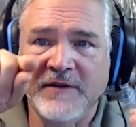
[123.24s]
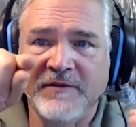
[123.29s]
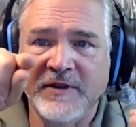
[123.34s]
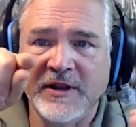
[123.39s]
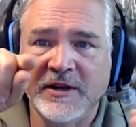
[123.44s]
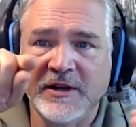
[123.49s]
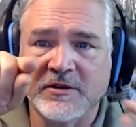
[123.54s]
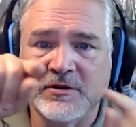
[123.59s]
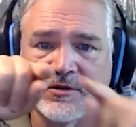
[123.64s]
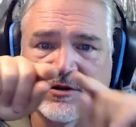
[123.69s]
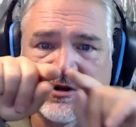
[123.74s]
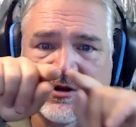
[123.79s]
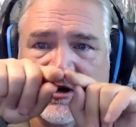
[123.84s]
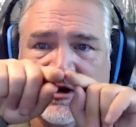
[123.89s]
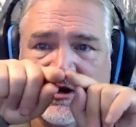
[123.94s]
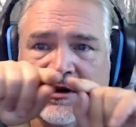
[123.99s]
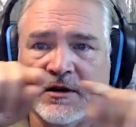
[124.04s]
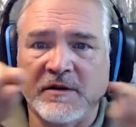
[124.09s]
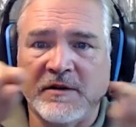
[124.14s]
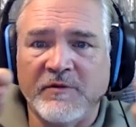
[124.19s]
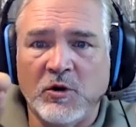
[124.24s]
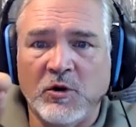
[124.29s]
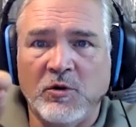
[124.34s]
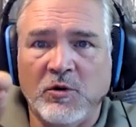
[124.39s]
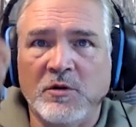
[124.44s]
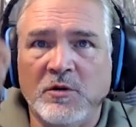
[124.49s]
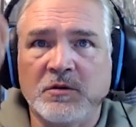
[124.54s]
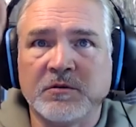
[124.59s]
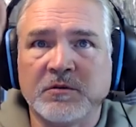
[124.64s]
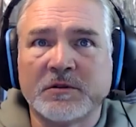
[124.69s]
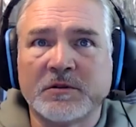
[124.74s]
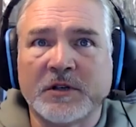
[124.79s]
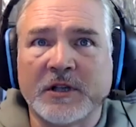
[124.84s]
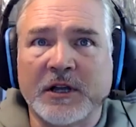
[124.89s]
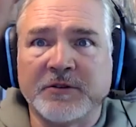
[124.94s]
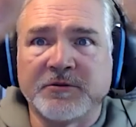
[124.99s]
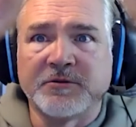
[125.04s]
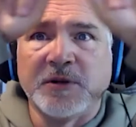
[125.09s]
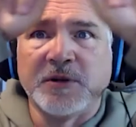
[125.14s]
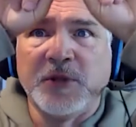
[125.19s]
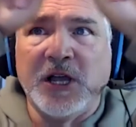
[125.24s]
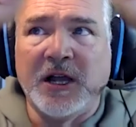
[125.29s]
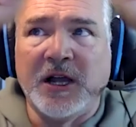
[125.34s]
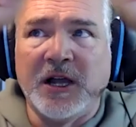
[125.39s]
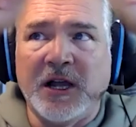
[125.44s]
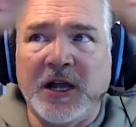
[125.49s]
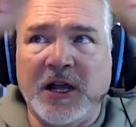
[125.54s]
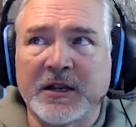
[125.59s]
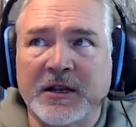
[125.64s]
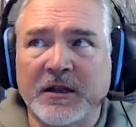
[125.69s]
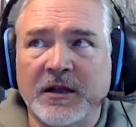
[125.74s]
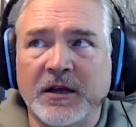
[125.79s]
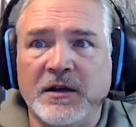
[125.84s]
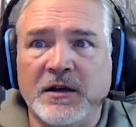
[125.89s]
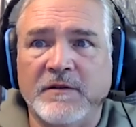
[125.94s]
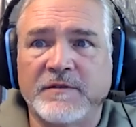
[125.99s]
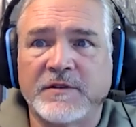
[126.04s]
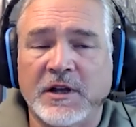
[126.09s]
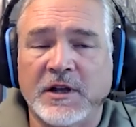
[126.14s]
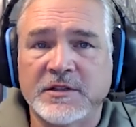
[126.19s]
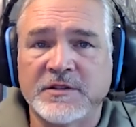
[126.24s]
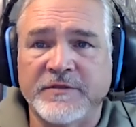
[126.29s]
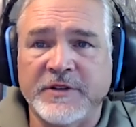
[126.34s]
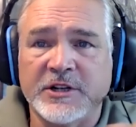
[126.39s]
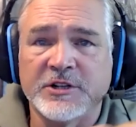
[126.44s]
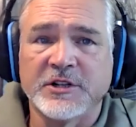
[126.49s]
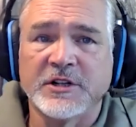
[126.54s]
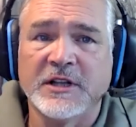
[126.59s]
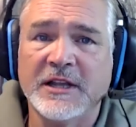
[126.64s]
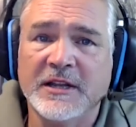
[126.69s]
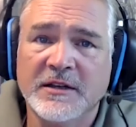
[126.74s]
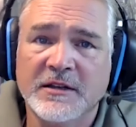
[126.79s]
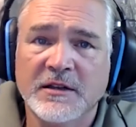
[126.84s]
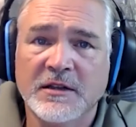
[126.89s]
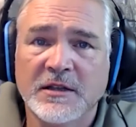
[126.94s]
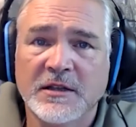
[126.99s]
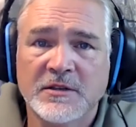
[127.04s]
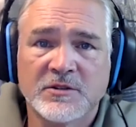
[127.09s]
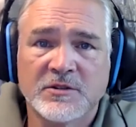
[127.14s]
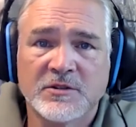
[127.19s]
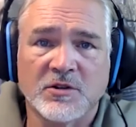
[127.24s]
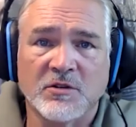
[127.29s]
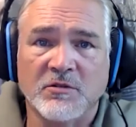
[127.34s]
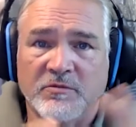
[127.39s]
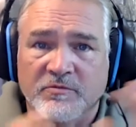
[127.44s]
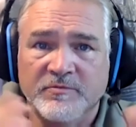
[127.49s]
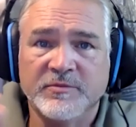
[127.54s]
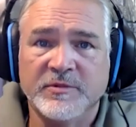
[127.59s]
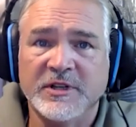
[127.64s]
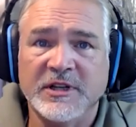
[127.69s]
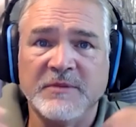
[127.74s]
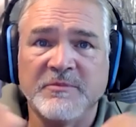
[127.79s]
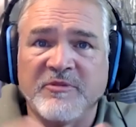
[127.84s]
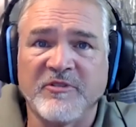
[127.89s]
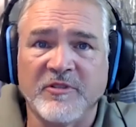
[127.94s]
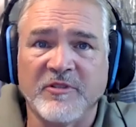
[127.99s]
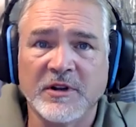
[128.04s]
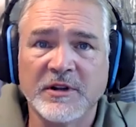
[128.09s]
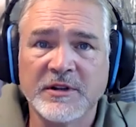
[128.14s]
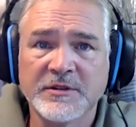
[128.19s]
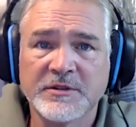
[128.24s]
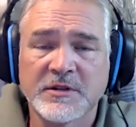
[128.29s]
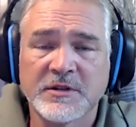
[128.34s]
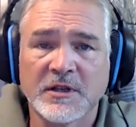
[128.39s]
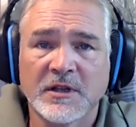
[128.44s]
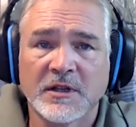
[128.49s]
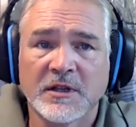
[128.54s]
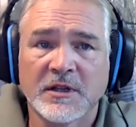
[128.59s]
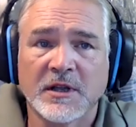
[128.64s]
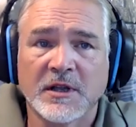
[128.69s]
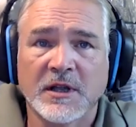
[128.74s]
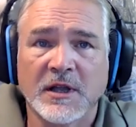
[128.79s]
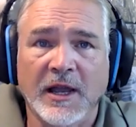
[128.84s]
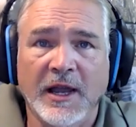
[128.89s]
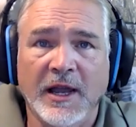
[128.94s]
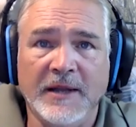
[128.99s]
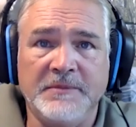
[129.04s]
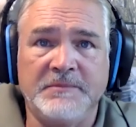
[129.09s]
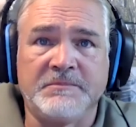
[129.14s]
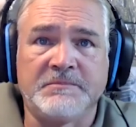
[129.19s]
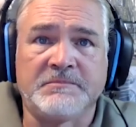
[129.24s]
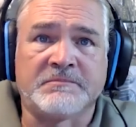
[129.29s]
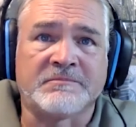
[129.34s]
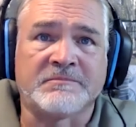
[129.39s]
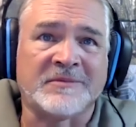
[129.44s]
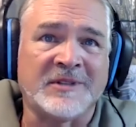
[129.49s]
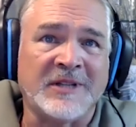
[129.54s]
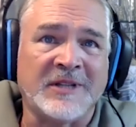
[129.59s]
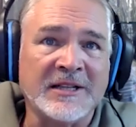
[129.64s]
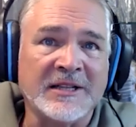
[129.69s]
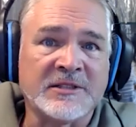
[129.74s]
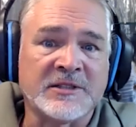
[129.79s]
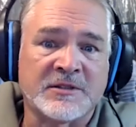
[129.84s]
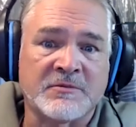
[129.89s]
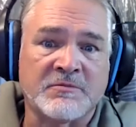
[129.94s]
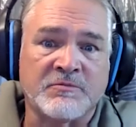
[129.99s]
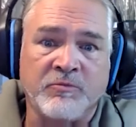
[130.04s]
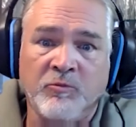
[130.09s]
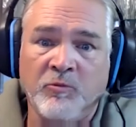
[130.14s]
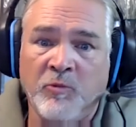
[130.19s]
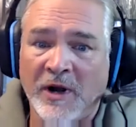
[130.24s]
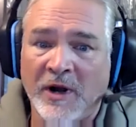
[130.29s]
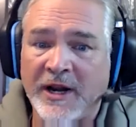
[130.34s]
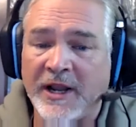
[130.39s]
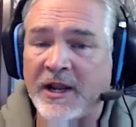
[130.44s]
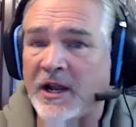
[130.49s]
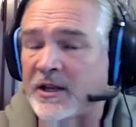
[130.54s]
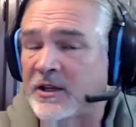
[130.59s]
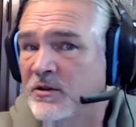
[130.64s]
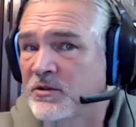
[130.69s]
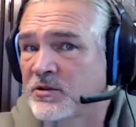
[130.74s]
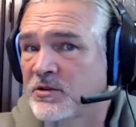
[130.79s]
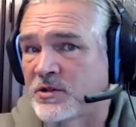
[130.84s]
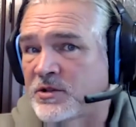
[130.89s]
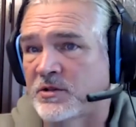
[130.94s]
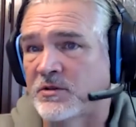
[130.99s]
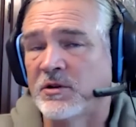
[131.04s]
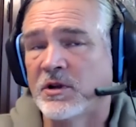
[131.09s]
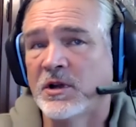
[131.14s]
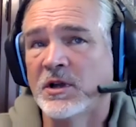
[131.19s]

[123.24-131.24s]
acres cut out of a whole country block of conservation land, so deep forest, and that's what I got used to.